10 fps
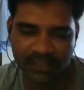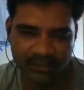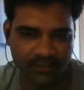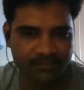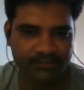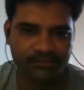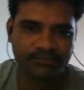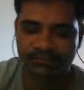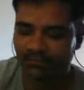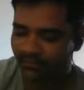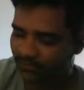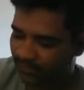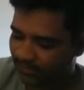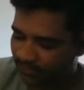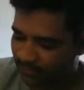join together. That is the
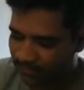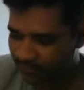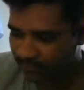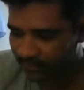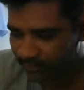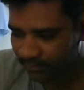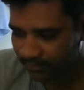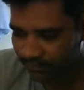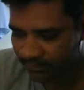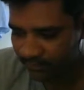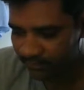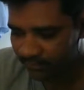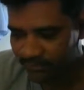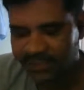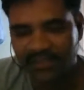purpose of meetup.
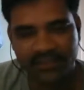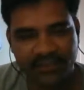The